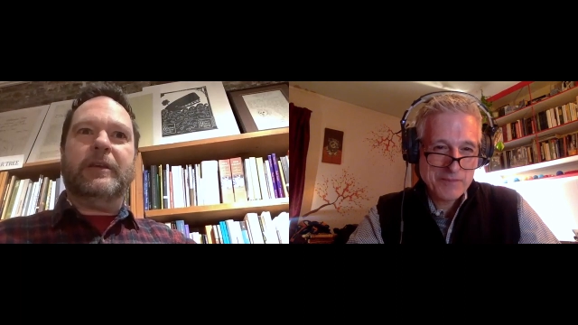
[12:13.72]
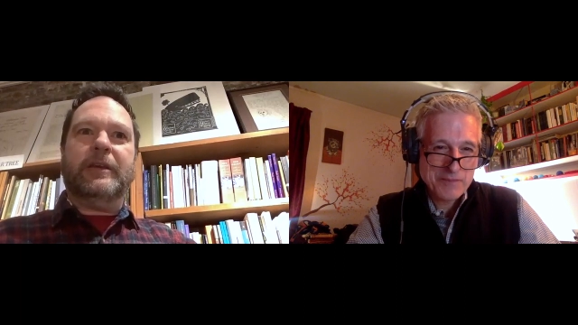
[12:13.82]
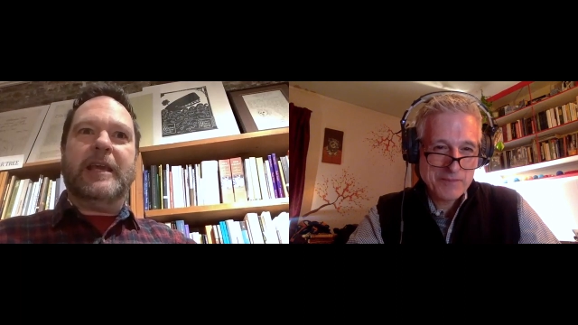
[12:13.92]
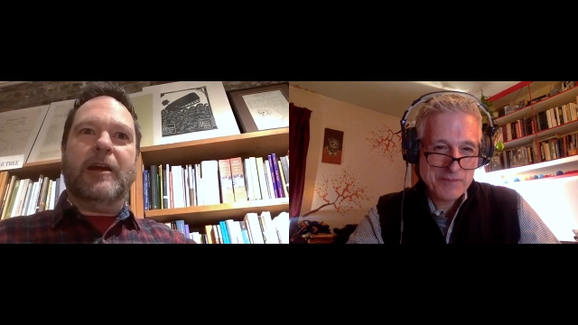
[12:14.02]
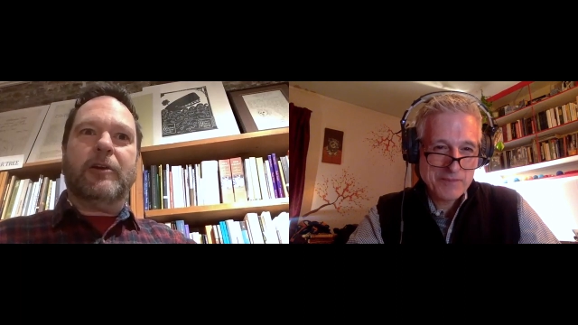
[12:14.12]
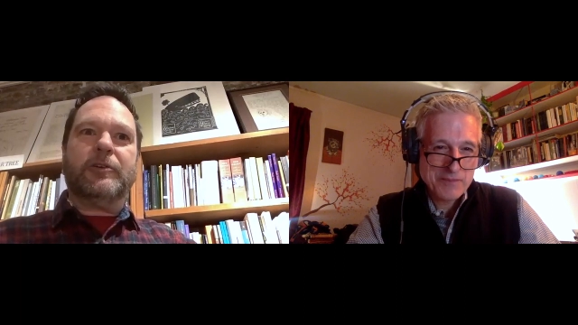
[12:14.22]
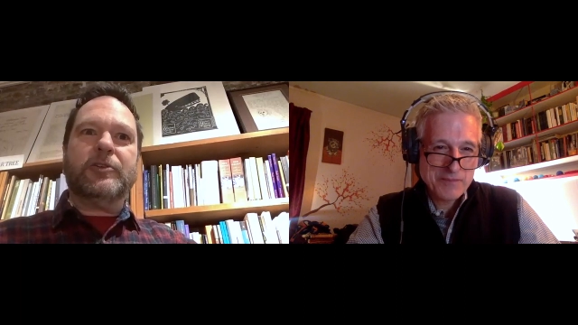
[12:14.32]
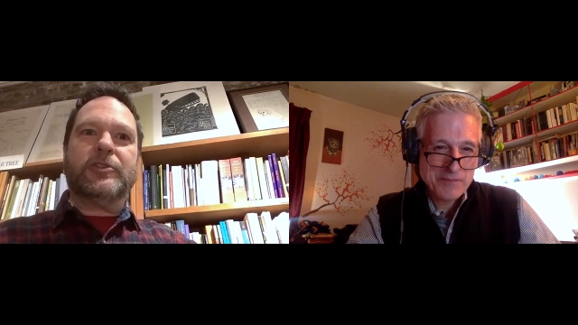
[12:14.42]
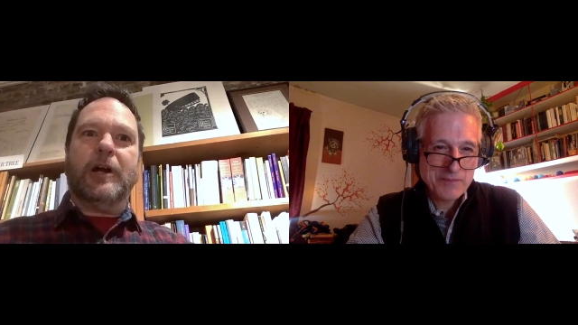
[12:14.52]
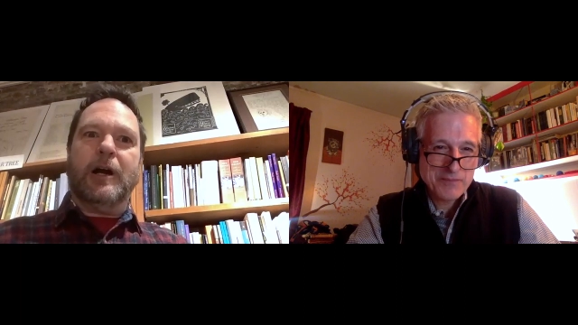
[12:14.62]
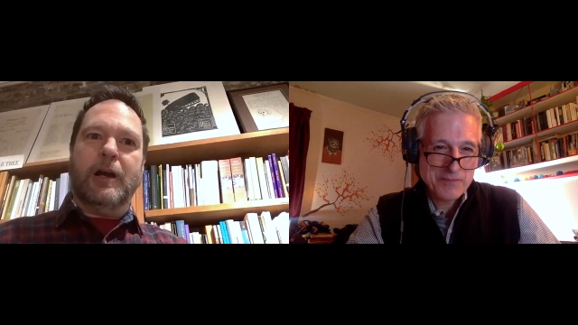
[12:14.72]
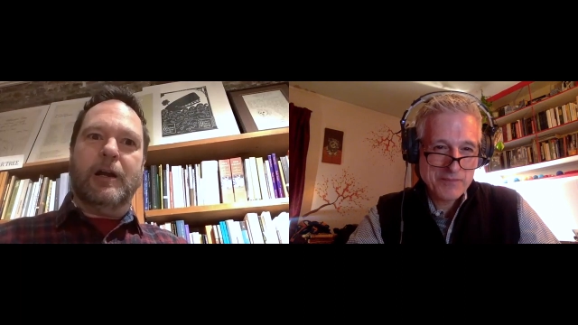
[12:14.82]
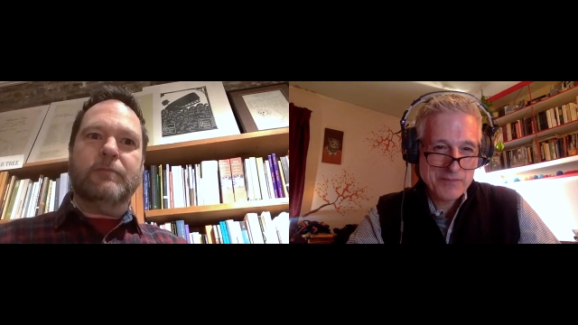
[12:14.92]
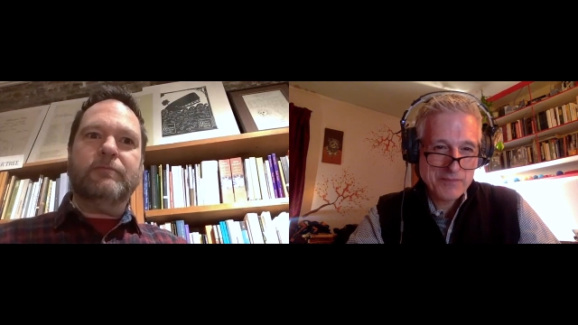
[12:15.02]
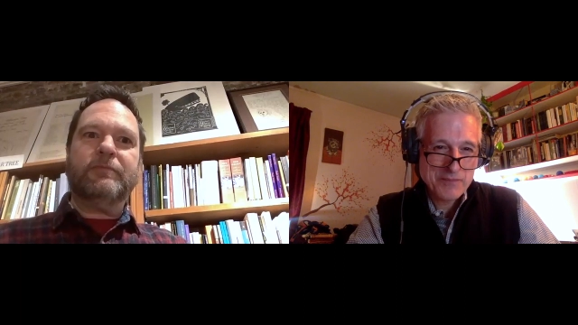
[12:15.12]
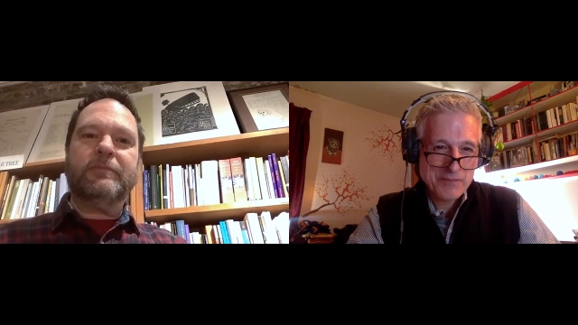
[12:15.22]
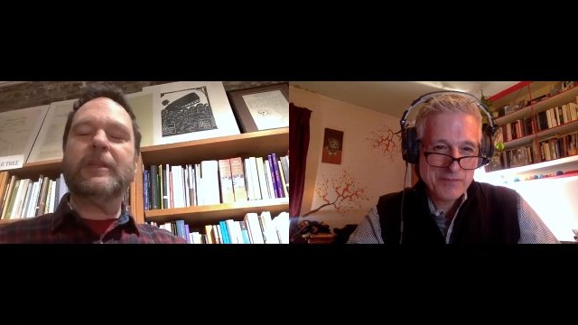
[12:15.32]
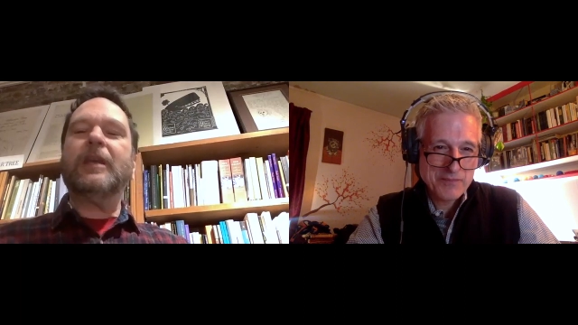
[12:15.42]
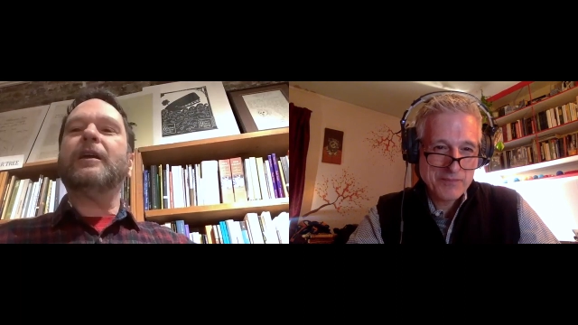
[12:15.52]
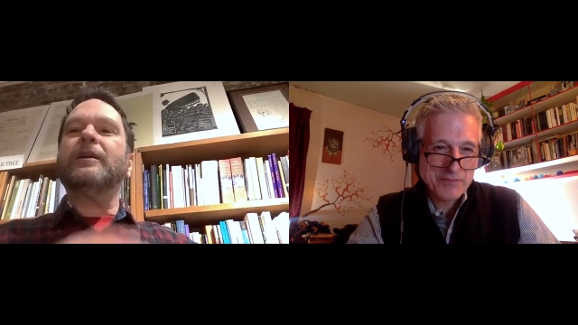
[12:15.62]
Speaker 1: characters, are
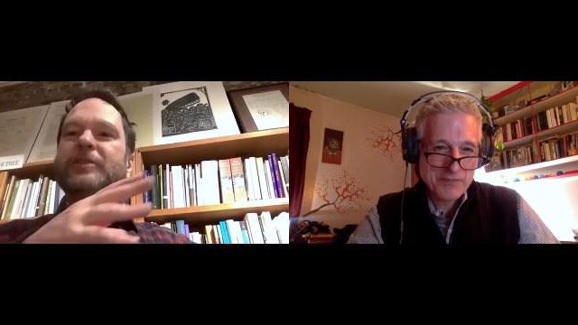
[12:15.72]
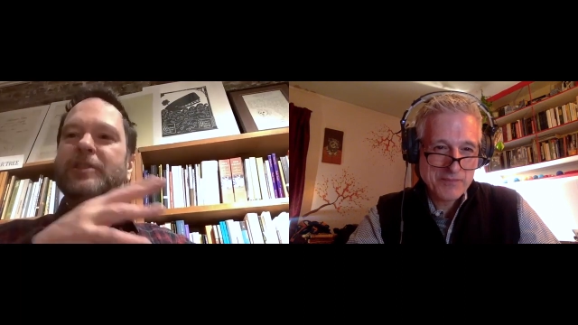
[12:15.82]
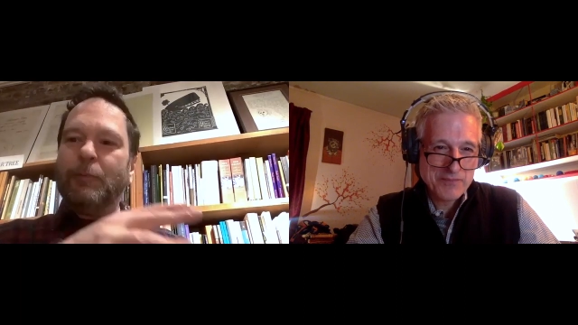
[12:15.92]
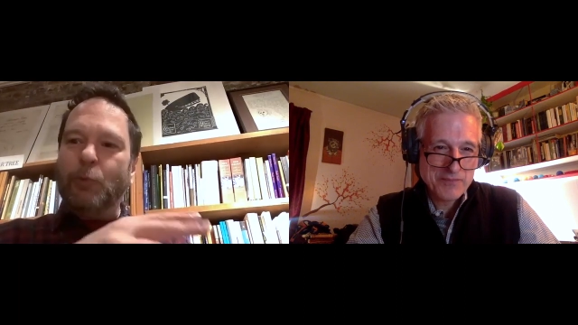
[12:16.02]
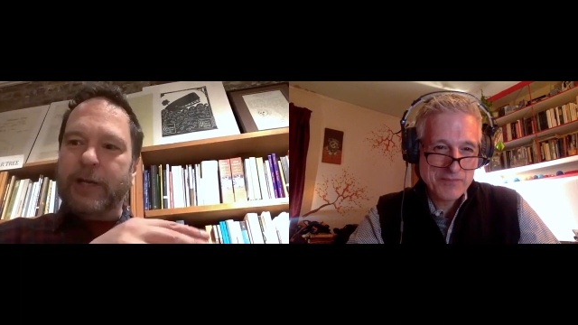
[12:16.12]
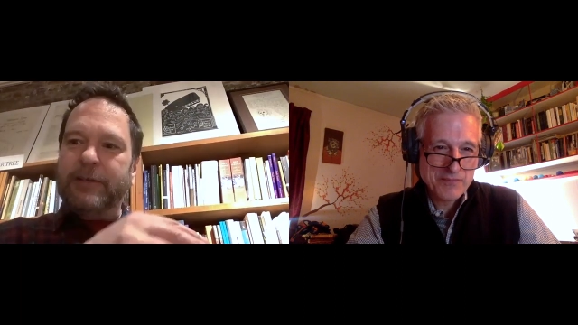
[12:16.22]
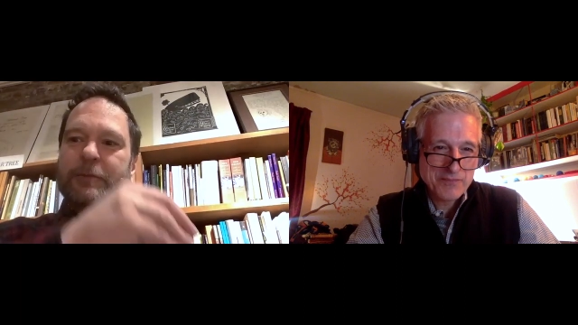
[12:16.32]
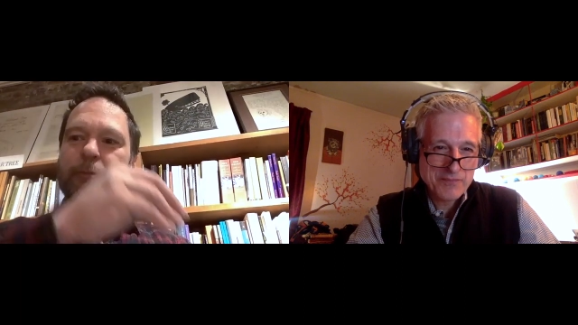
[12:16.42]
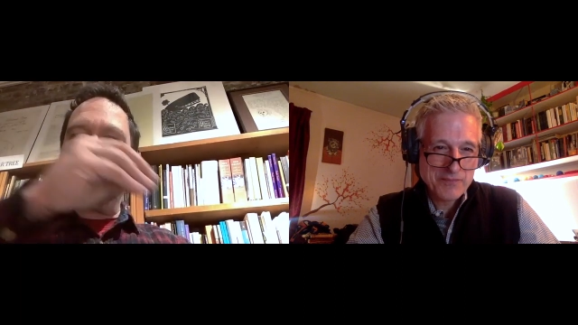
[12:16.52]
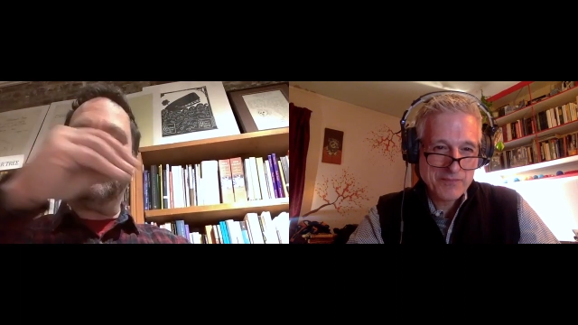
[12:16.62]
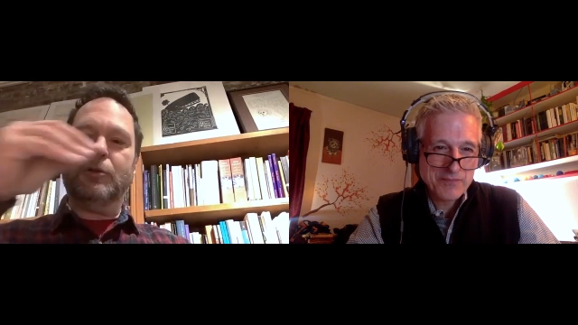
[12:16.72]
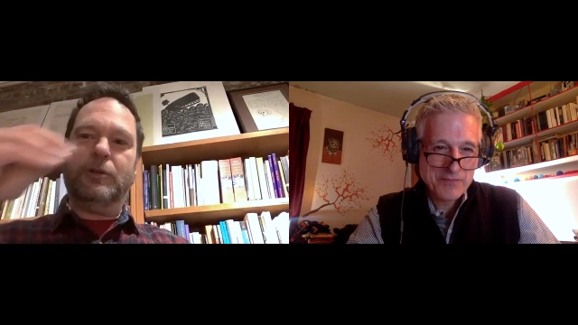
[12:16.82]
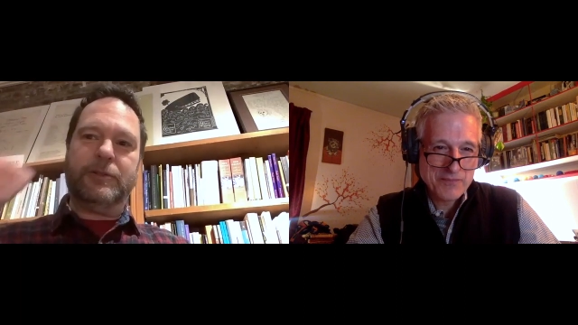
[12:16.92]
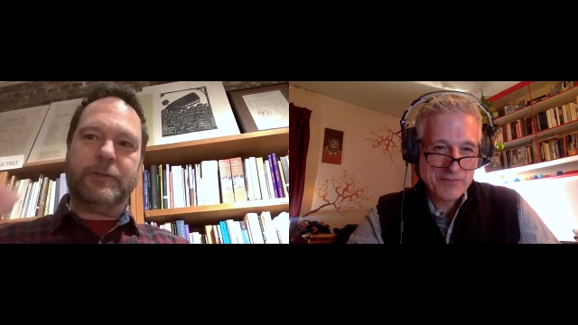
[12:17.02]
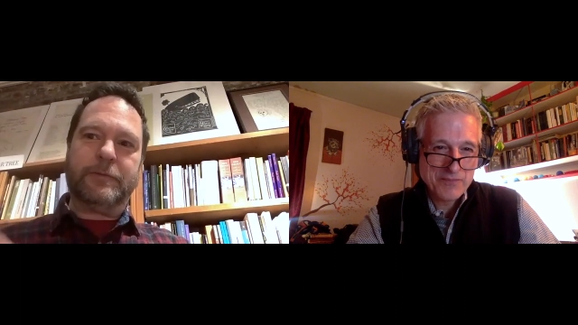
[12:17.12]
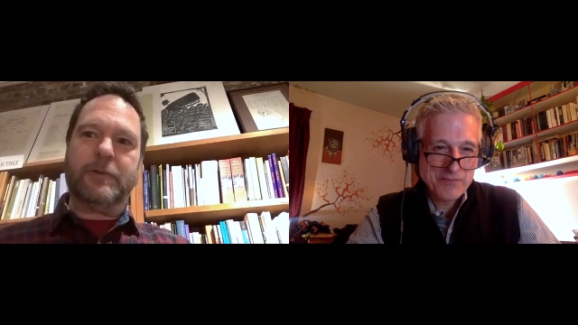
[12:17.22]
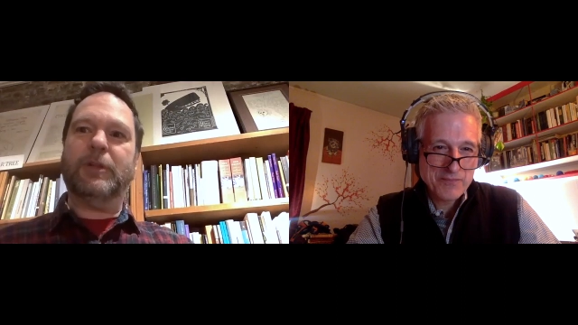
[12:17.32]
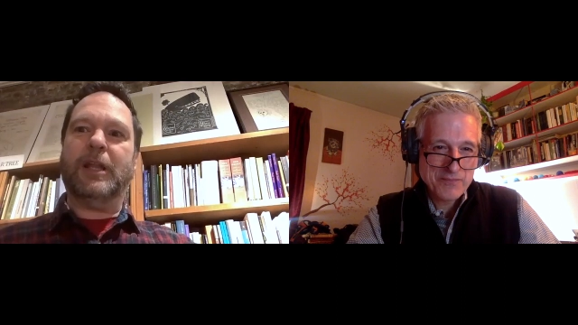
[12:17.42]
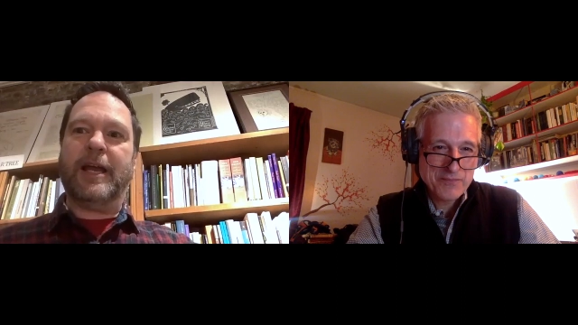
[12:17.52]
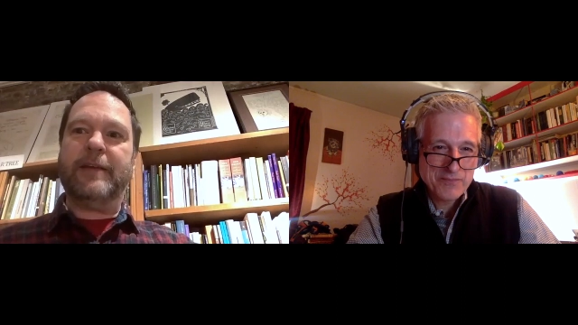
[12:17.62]
somewhat pulled from
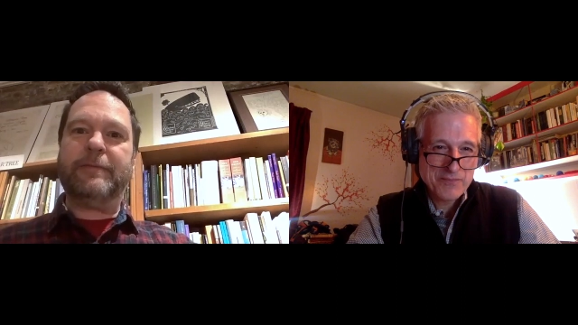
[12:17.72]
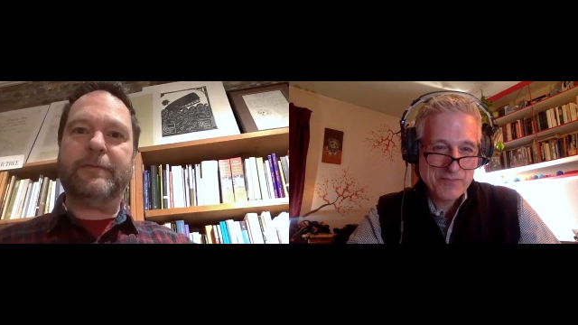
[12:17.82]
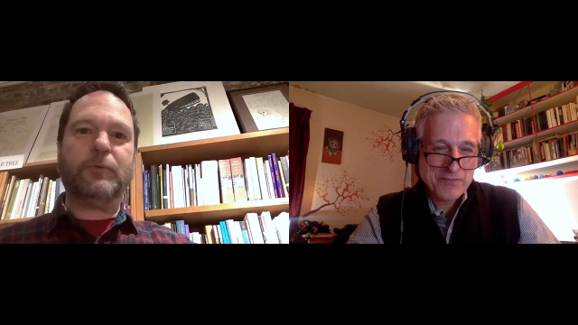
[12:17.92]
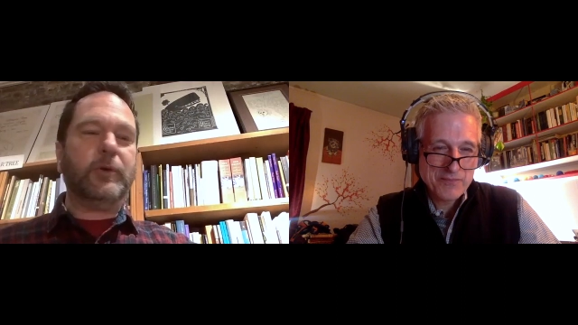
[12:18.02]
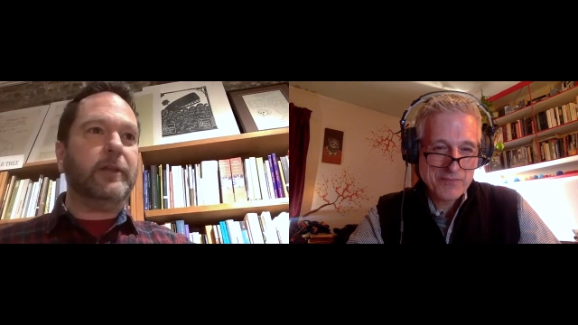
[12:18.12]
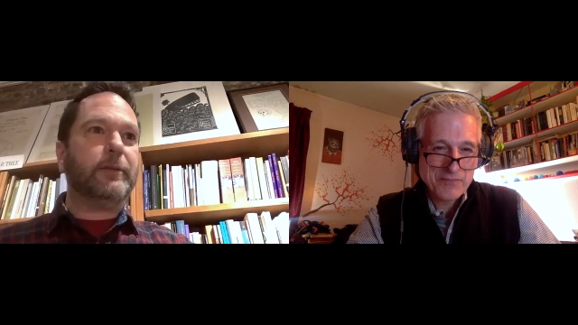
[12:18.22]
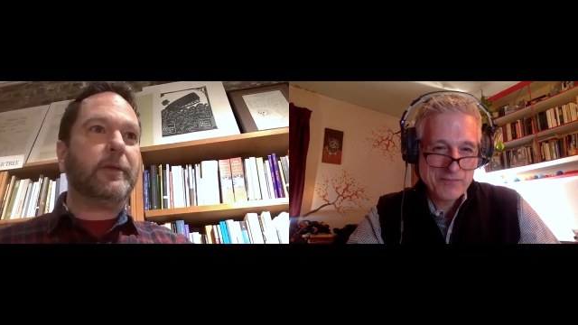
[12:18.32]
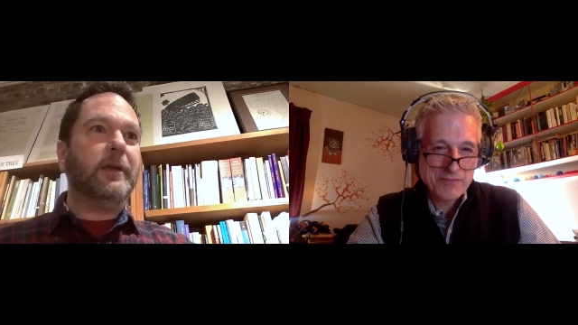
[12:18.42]
life with